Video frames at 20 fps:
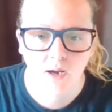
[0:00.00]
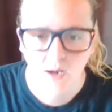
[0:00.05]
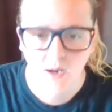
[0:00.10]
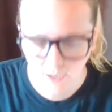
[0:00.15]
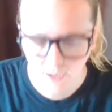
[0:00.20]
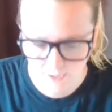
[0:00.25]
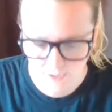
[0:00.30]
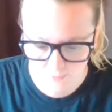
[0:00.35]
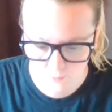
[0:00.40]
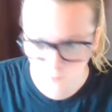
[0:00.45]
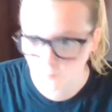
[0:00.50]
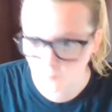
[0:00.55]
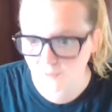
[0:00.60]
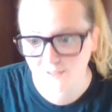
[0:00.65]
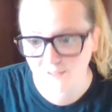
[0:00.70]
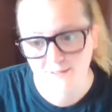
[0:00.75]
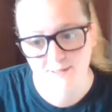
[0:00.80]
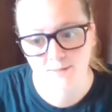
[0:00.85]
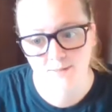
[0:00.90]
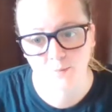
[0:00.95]
When
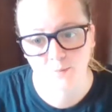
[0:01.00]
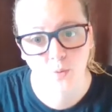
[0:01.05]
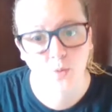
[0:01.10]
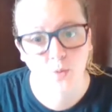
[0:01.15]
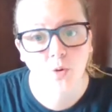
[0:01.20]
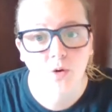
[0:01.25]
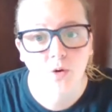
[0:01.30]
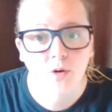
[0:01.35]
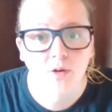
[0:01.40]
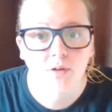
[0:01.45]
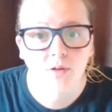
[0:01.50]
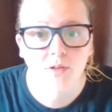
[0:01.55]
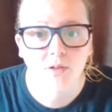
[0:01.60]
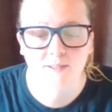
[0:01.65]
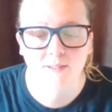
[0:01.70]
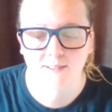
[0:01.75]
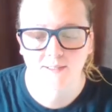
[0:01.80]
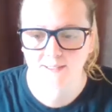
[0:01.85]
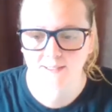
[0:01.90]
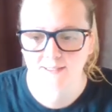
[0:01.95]
Buddy's in the pool
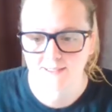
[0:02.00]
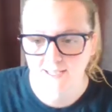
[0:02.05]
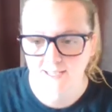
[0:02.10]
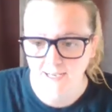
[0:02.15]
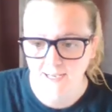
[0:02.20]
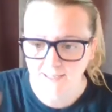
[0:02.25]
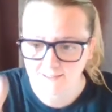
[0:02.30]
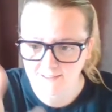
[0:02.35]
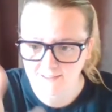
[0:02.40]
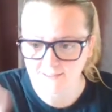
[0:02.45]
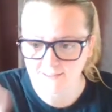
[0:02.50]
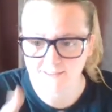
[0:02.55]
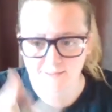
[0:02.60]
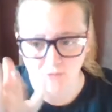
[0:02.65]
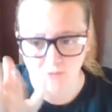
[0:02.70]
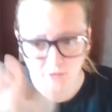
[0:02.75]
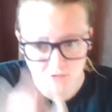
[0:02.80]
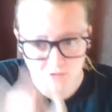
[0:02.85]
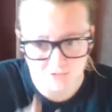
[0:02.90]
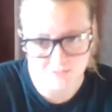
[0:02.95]
and like his ass gets
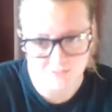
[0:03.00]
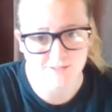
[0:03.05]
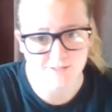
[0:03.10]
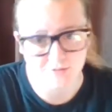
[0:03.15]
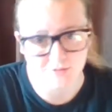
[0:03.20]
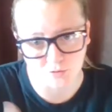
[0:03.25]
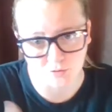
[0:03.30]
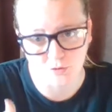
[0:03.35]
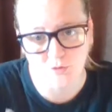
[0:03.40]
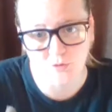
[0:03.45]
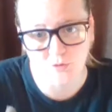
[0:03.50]
sucked through.